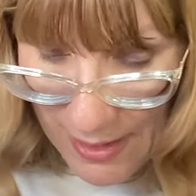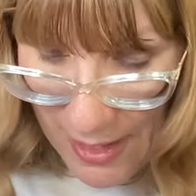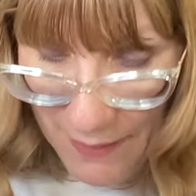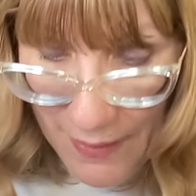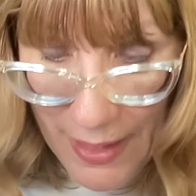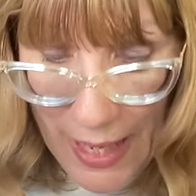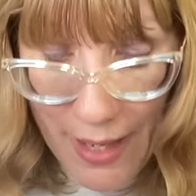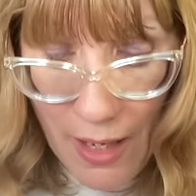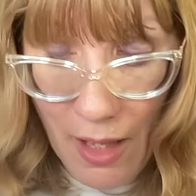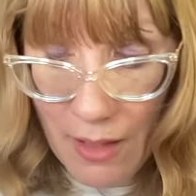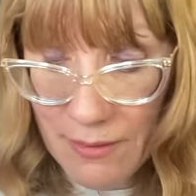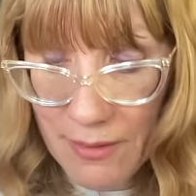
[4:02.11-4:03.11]
And then I
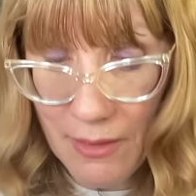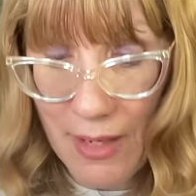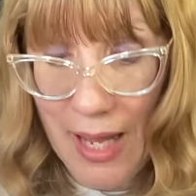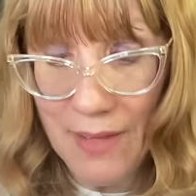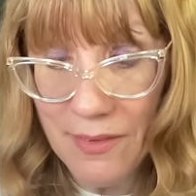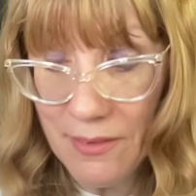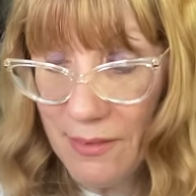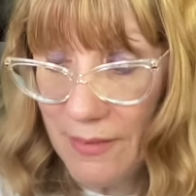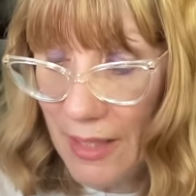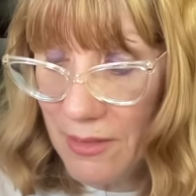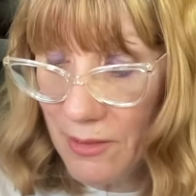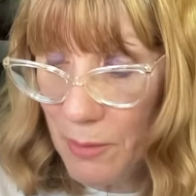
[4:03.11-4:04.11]
also got, this is
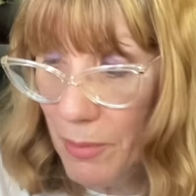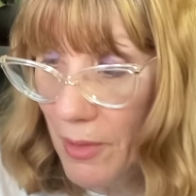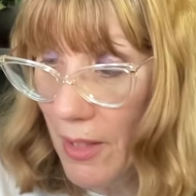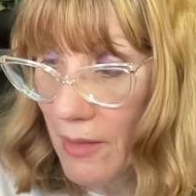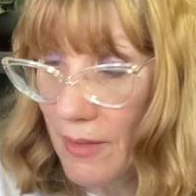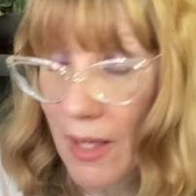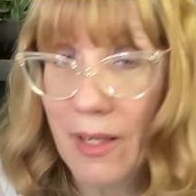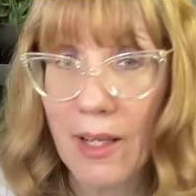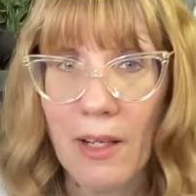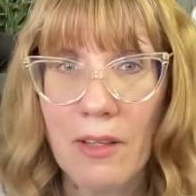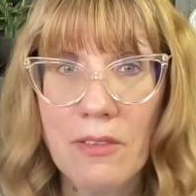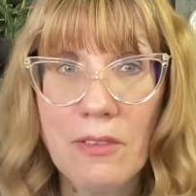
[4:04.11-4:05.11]
actually pretty
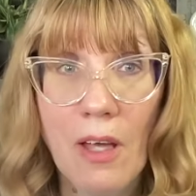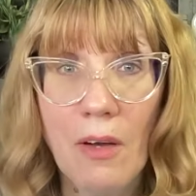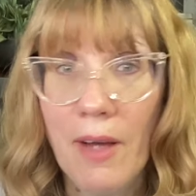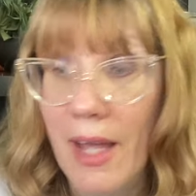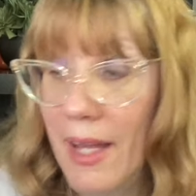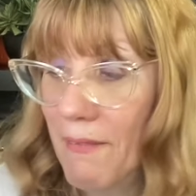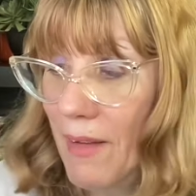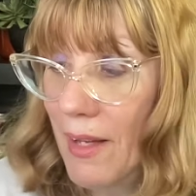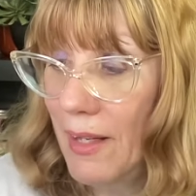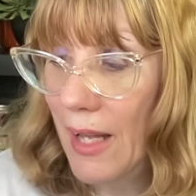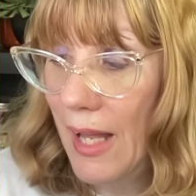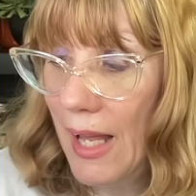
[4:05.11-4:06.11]
exciting. So
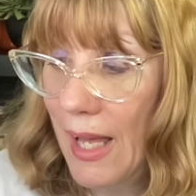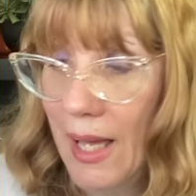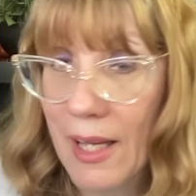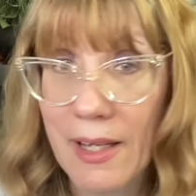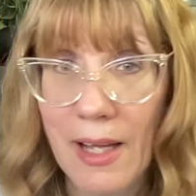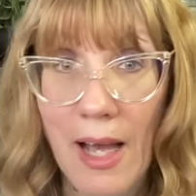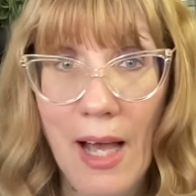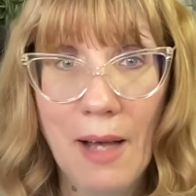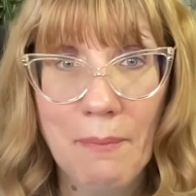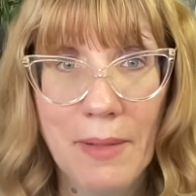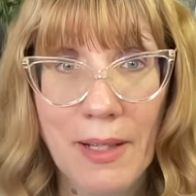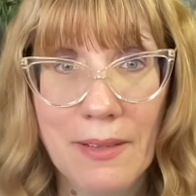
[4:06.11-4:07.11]
Avon had um, an